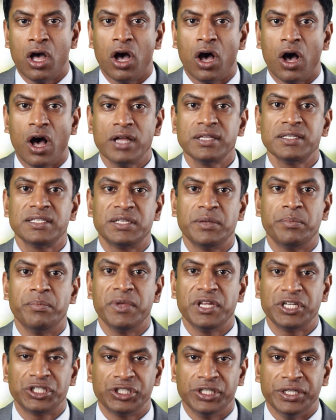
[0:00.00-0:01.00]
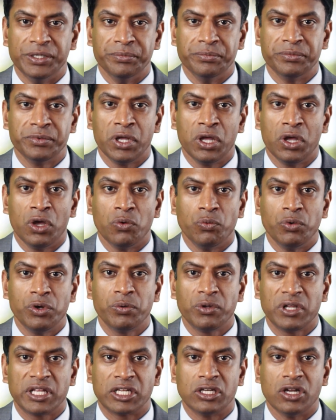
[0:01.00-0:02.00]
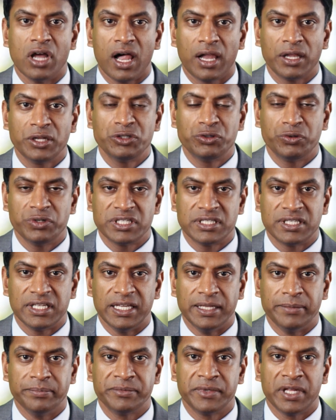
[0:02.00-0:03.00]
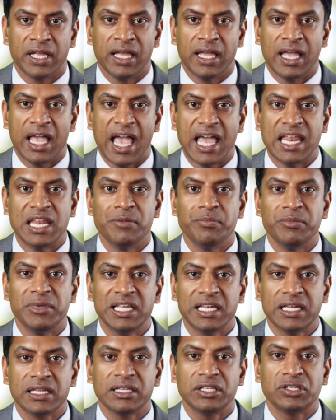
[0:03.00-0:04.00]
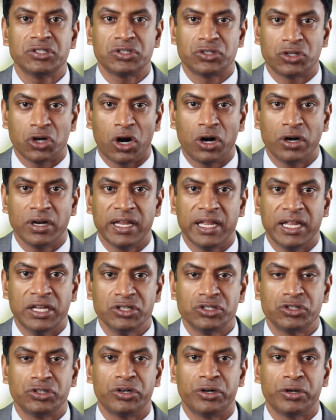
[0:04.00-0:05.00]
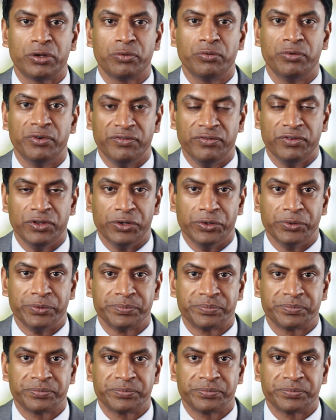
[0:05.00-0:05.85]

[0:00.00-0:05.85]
On submission, we will acknowledge receipt and immediately start internal review.